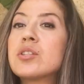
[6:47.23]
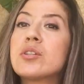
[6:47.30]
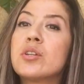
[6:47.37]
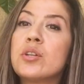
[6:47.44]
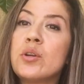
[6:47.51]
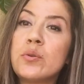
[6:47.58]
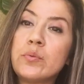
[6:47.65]
So
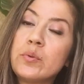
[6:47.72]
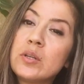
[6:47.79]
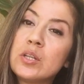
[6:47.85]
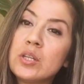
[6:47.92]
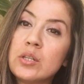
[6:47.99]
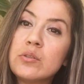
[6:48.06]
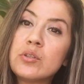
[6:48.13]
you don't want
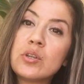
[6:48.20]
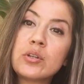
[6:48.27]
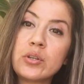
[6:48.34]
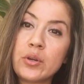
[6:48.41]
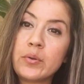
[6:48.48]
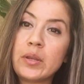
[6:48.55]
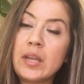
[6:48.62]
to use your
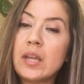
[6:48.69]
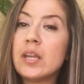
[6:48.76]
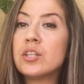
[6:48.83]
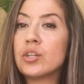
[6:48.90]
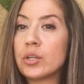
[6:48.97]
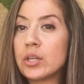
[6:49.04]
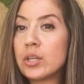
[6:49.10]
Yoni
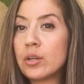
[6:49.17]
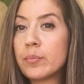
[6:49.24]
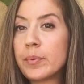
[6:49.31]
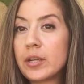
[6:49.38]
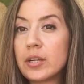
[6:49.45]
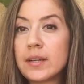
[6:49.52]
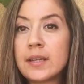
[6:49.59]
egg during your
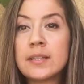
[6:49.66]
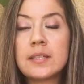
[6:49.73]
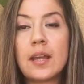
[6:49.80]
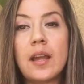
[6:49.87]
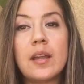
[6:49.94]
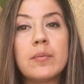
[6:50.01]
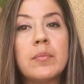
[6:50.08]
period
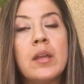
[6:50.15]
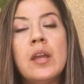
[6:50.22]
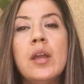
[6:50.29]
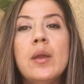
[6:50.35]
time,